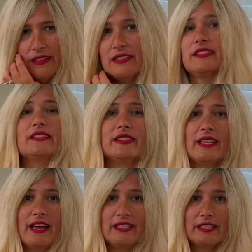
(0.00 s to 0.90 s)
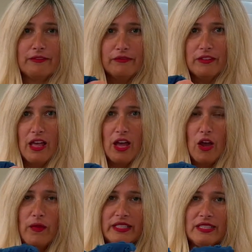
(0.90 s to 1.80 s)
is designed to
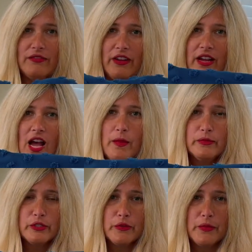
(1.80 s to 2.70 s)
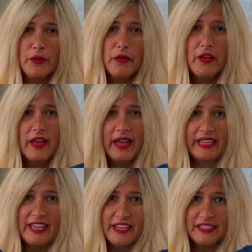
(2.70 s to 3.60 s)
flow, and it's very comfortable.
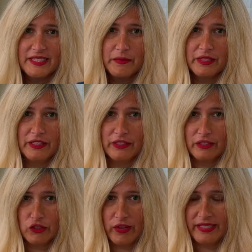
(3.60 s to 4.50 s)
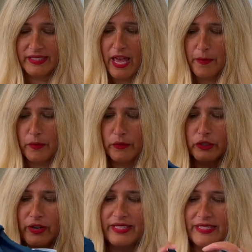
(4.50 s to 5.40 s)
Again, it's something you can dress up or
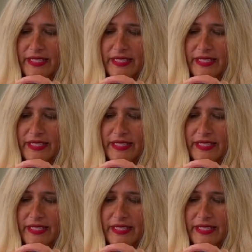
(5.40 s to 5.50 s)
dress